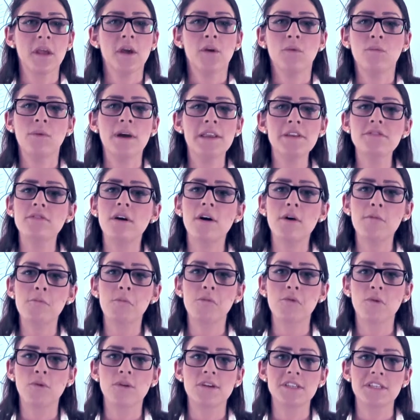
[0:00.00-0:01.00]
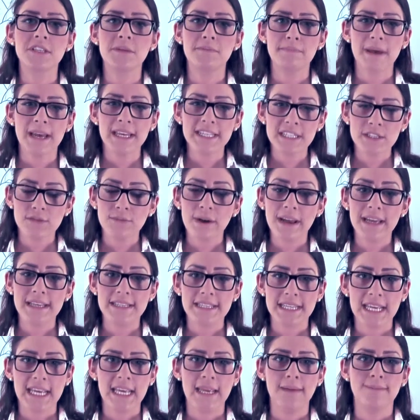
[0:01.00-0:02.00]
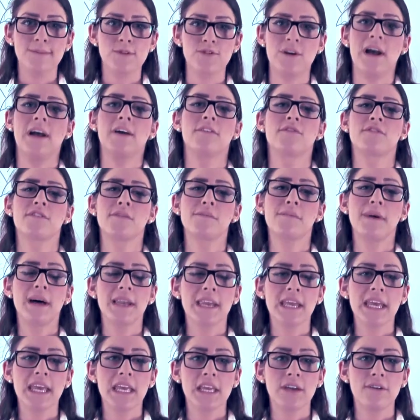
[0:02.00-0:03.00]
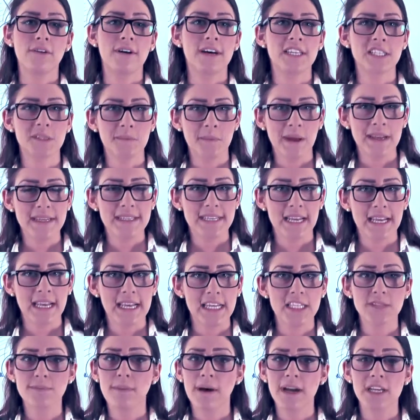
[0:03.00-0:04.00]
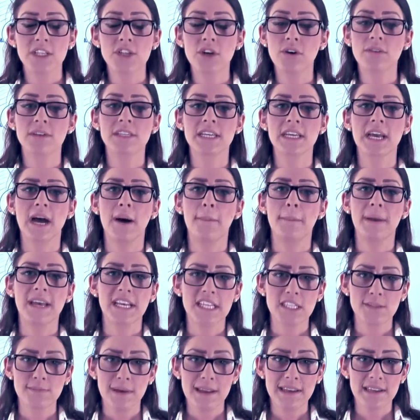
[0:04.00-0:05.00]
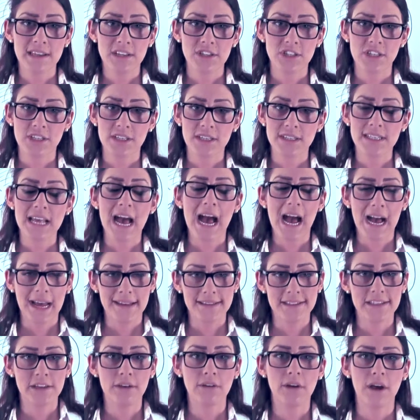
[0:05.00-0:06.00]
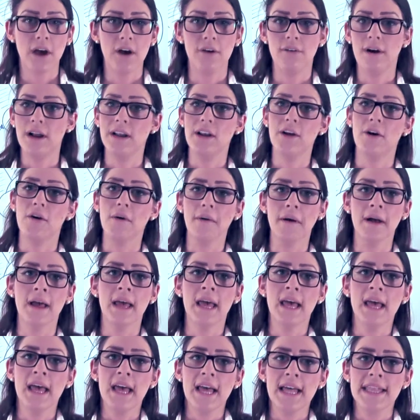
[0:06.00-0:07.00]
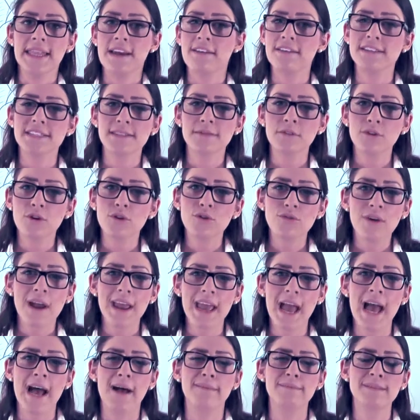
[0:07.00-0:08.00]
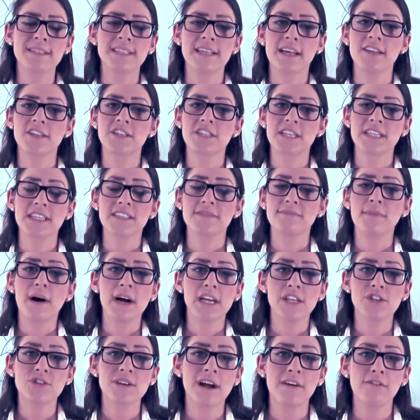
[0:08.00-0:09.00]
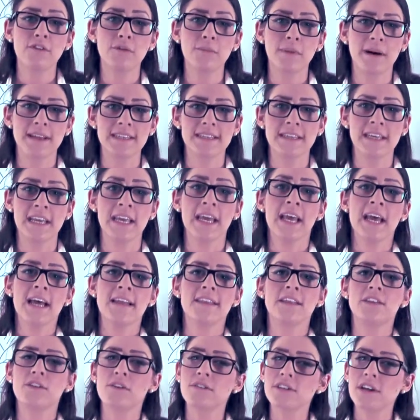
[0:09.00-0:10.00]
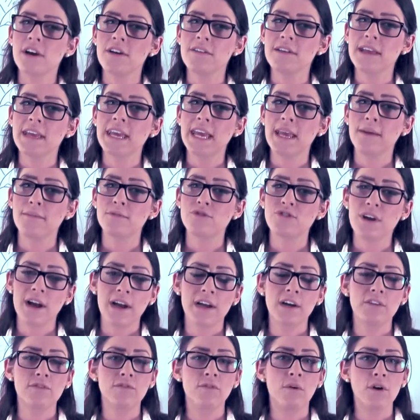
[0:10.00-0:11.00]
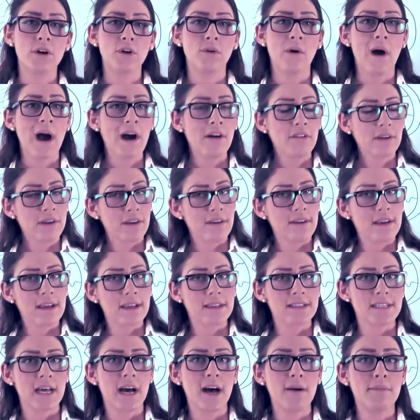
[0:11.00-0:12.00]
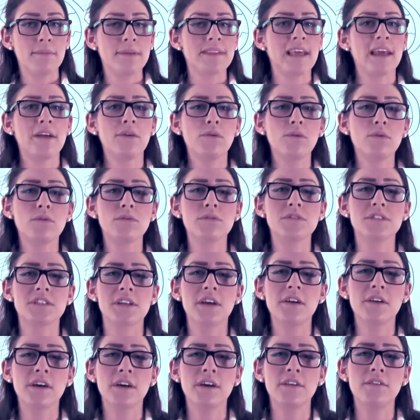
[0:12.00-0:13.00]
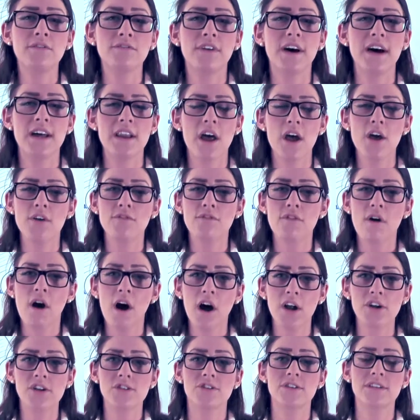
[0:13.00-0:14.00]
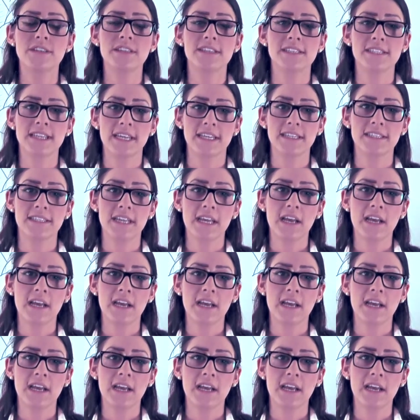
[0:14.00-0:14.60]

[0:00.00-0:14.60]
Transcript: When you are abroad, the best way to keep track of the money you are spending is by totting up expenditures as you go along. There are some great apps such as MyTravelMoney that not only keep track of what your outgoings are, but they also convert over 160